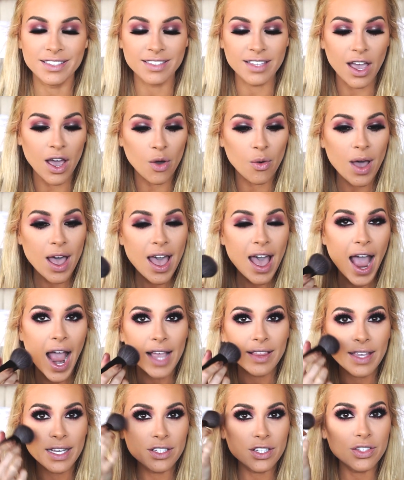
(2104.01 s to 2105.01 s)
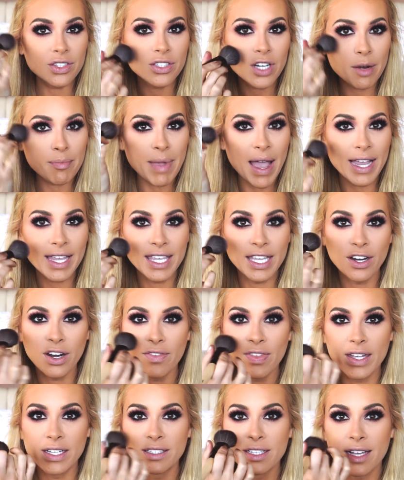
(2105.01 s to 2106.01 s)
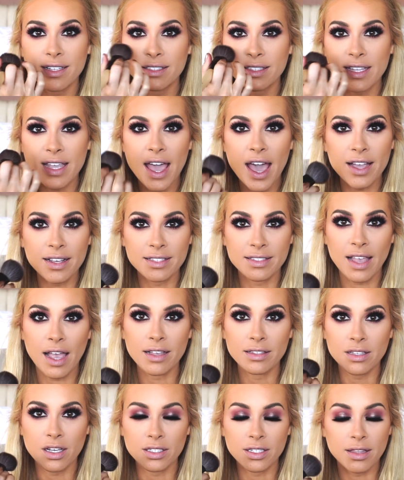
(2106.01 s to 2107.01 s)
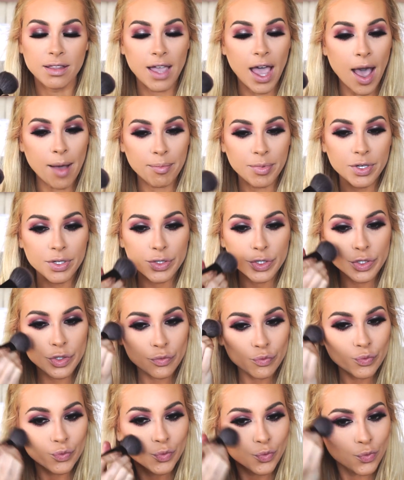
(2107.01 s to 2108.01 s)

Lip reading: So I like to start back here and then dust the excess onto the apples.